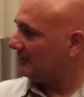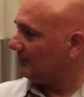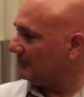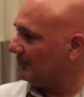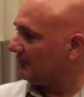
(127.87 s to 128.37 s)

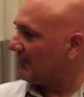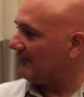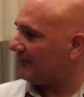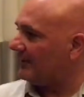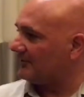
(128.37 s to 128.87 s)
moved through that
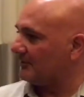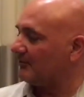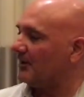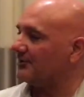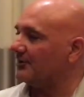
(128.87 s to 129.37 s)
phase of
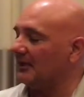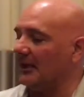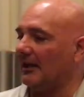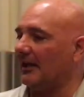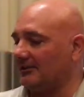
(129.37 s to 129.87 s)
depression.
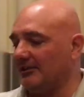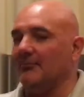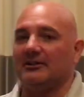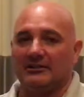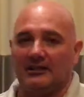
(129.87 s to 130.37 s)
I see a
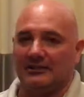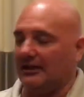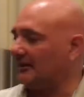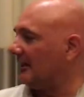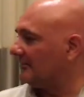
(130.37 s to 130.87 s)
mental health
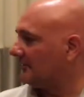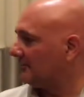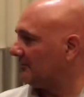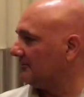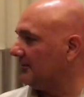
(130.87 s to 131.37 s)
care counselor
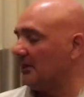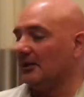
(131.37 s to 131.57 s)
too,